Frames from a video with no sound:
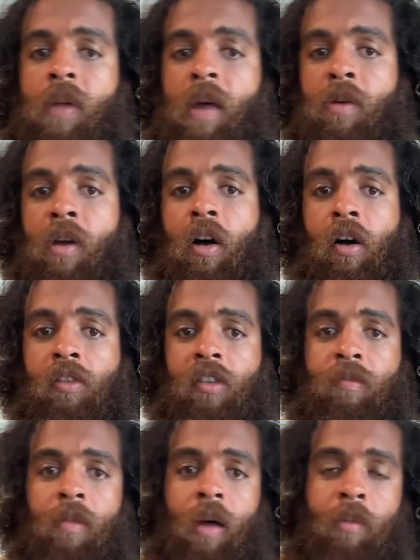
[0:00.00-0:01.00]
Baby
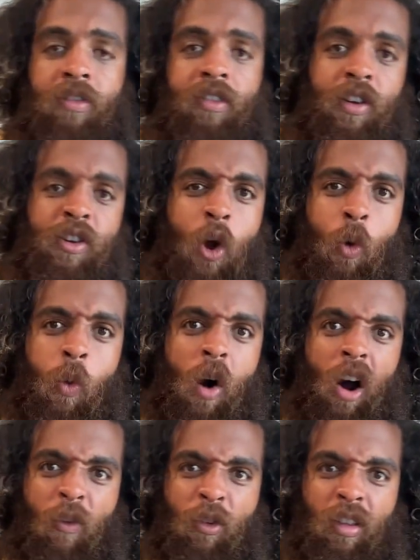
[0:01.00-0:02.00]
August's mommy said, no
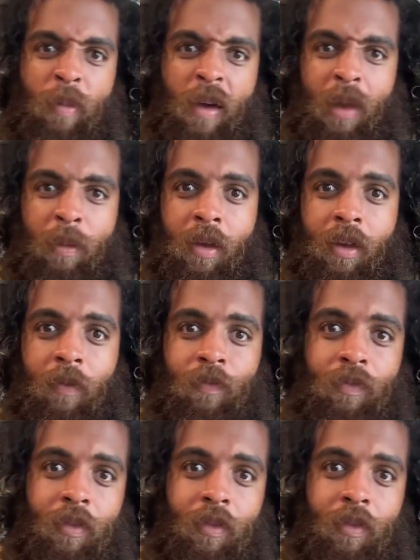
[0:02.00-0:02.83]
walk for the baby.